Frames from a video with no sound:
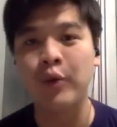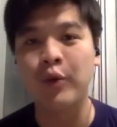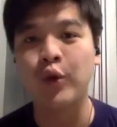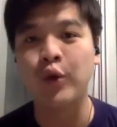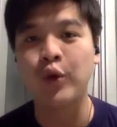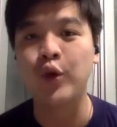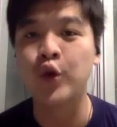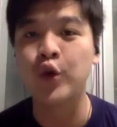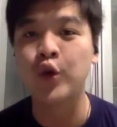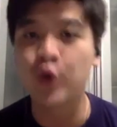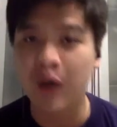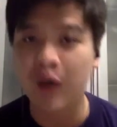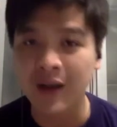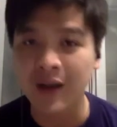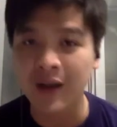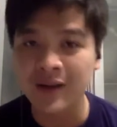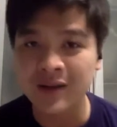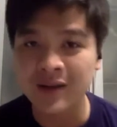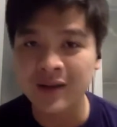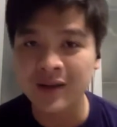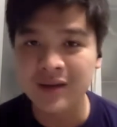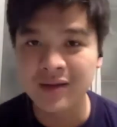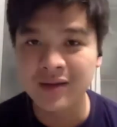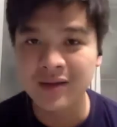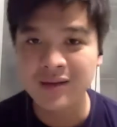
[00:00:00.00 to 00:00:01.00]

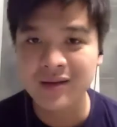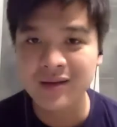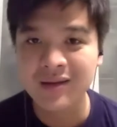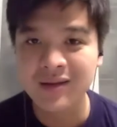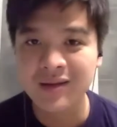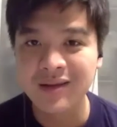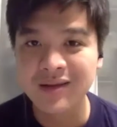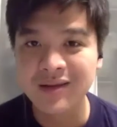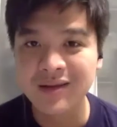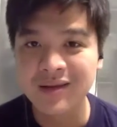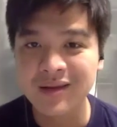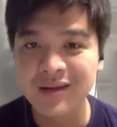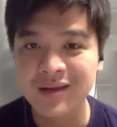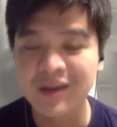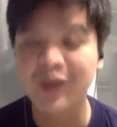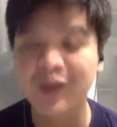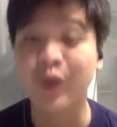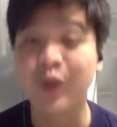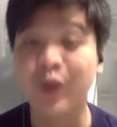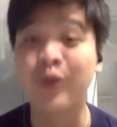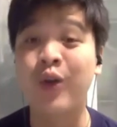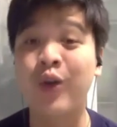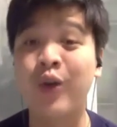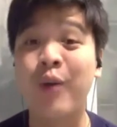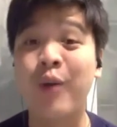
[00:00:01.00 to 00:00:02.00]

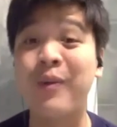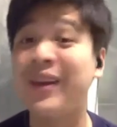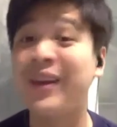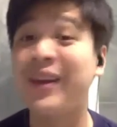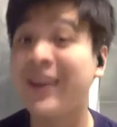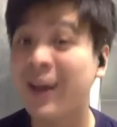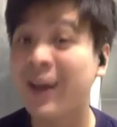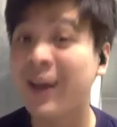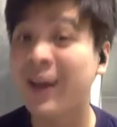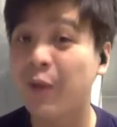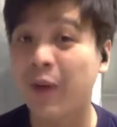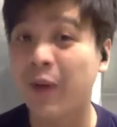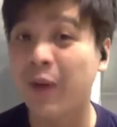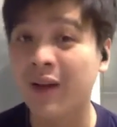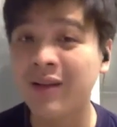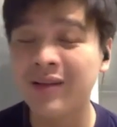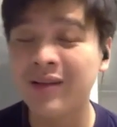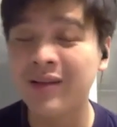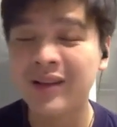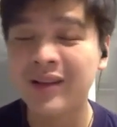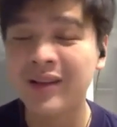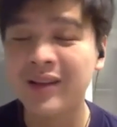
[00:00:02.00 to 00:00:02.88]
don't communicate well,